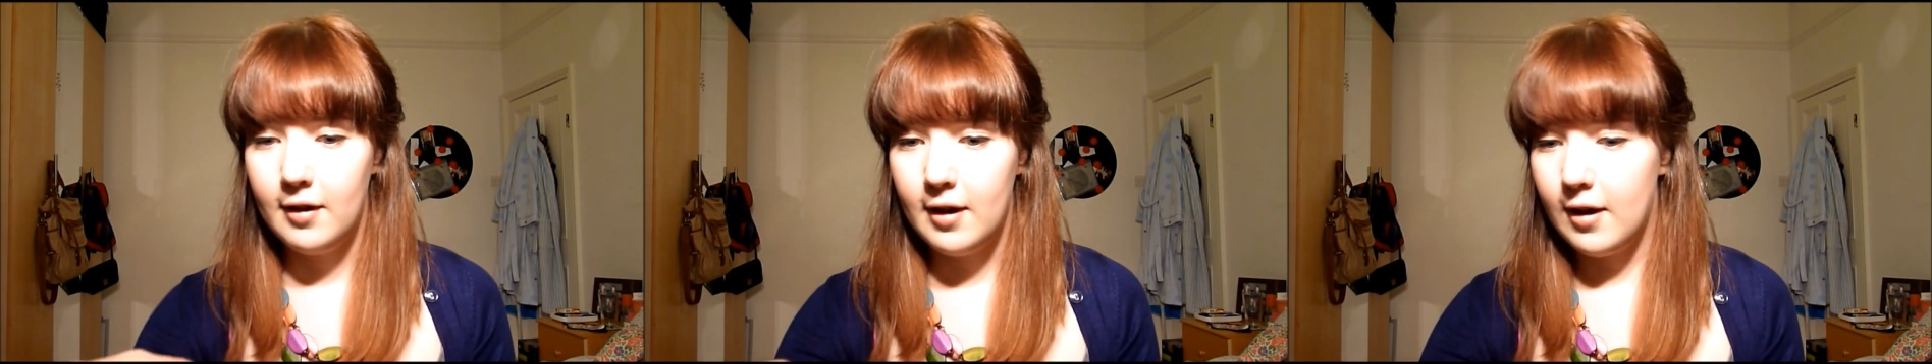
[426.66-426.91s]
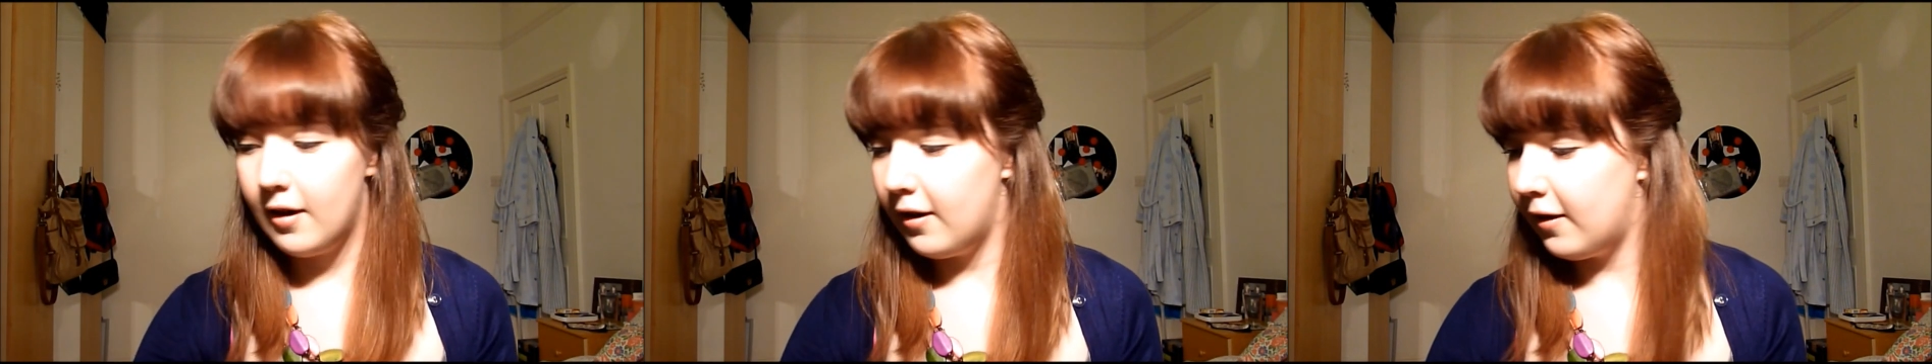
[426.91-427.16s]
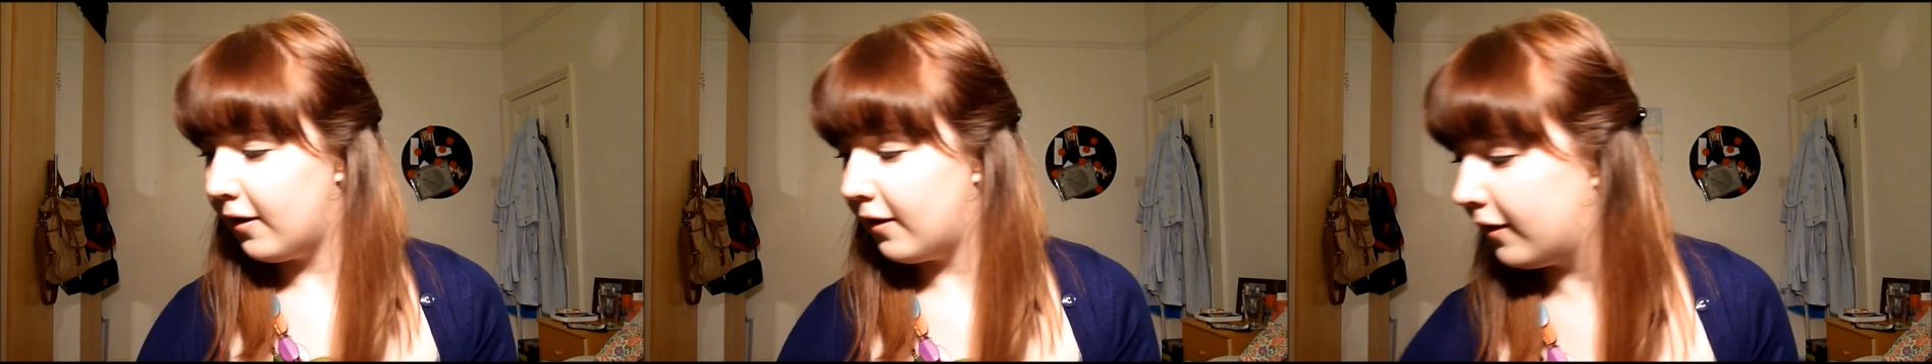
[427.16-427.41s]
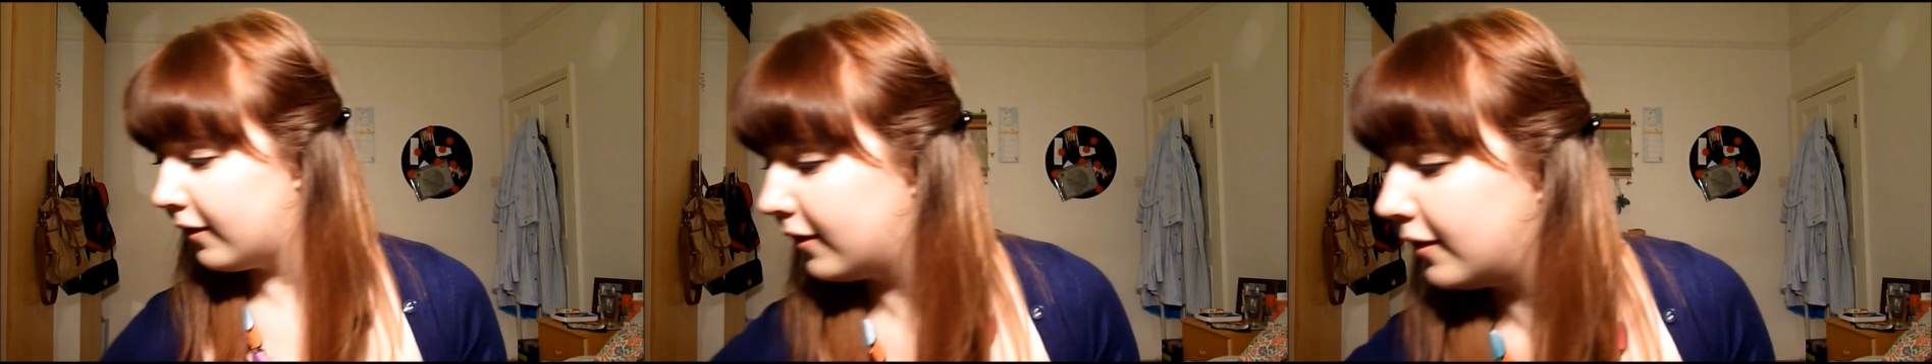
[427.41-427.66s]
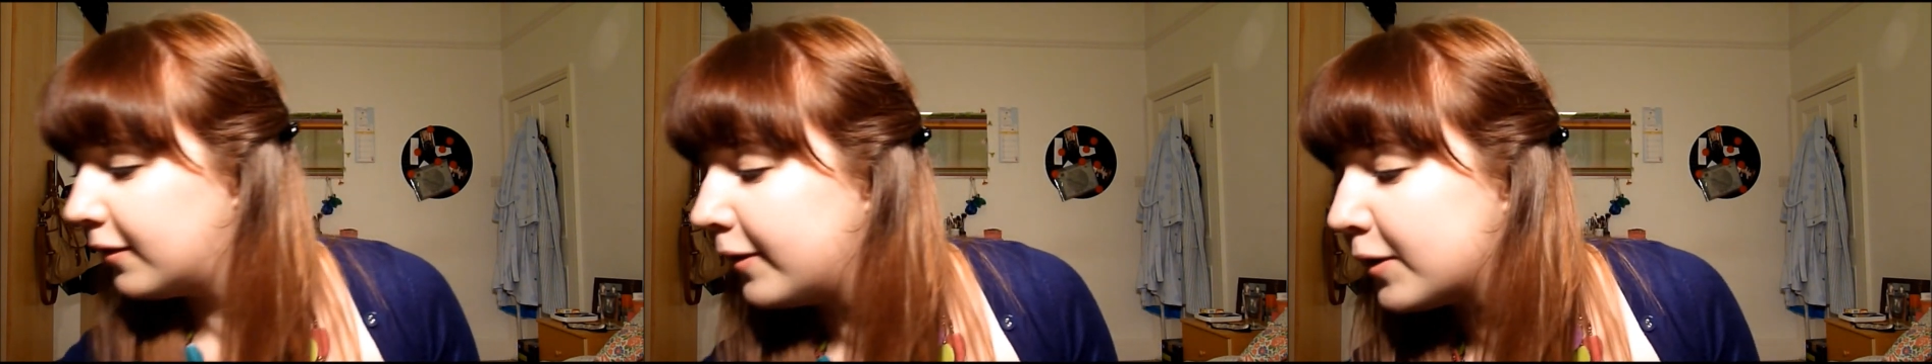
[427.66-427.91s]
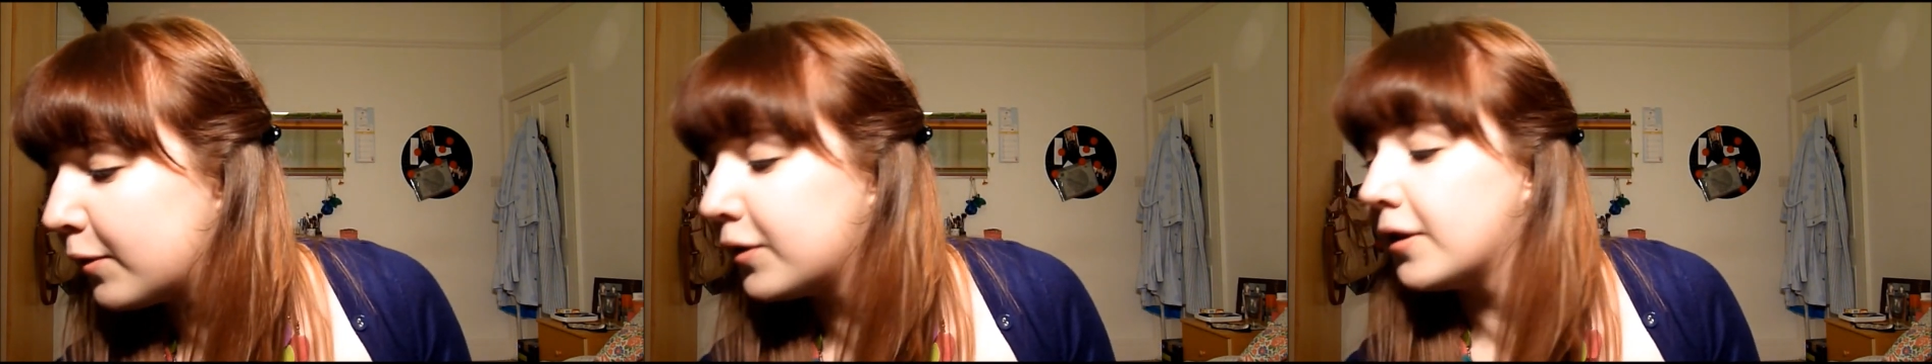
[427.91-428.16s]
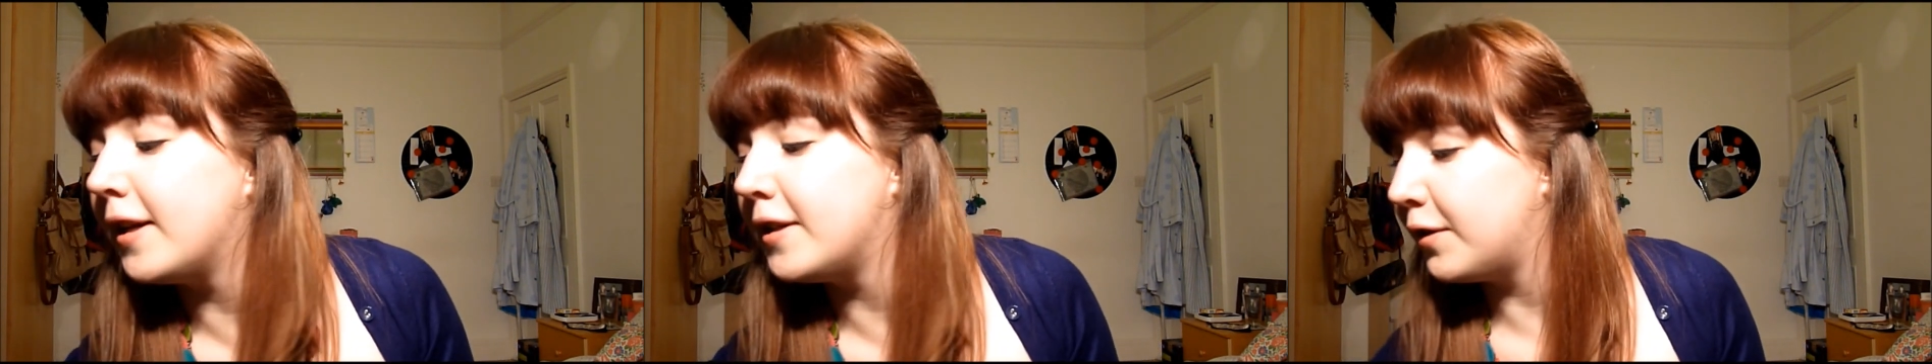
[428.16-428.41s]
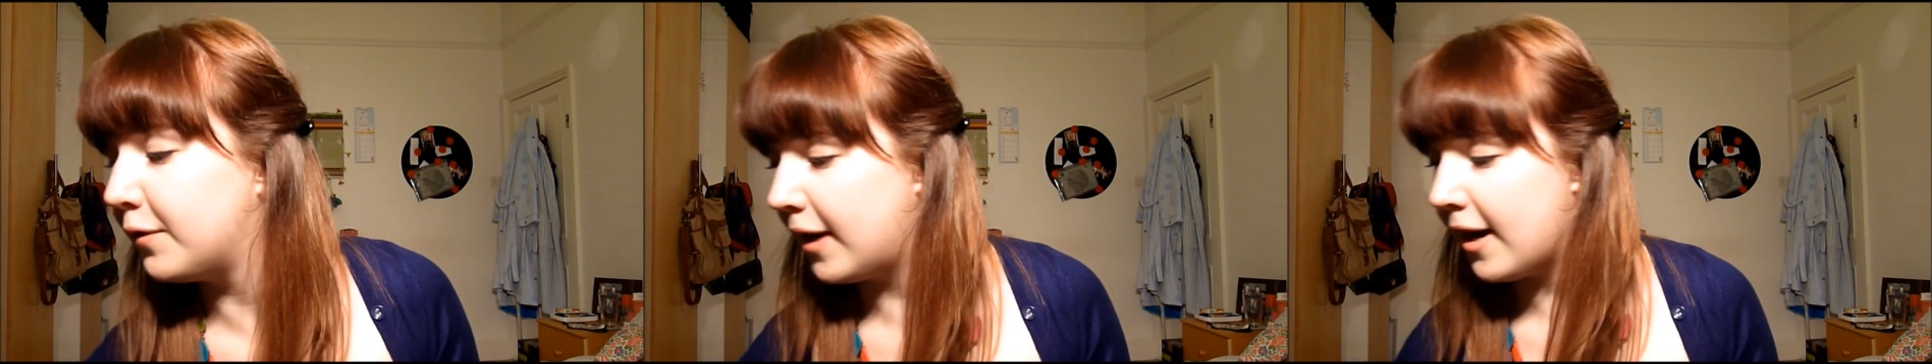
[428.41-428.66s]
which one shall I
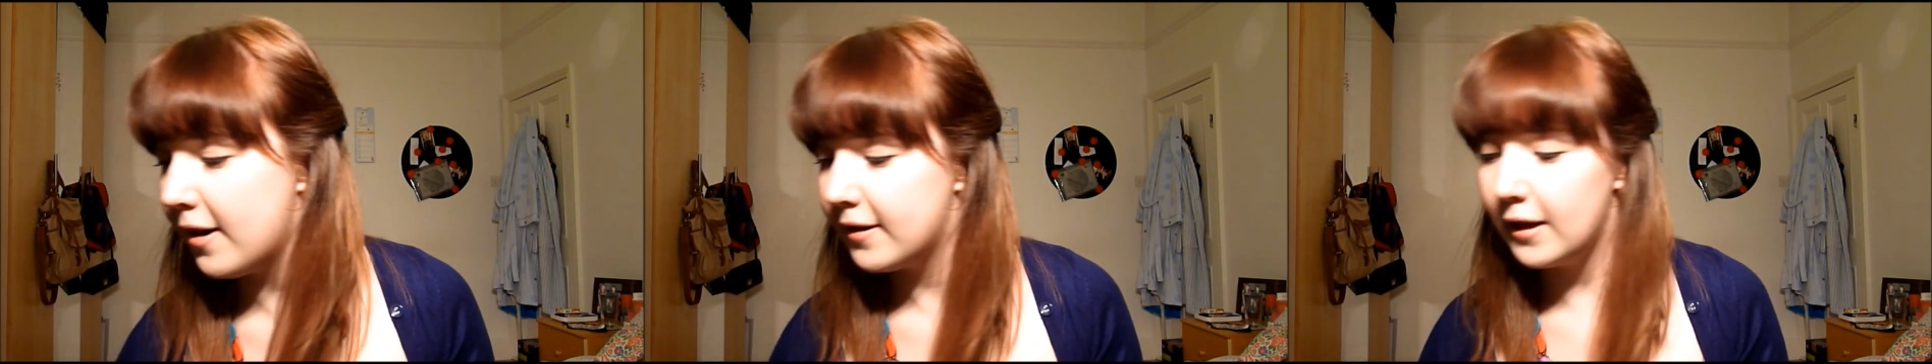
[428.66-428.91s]
do next?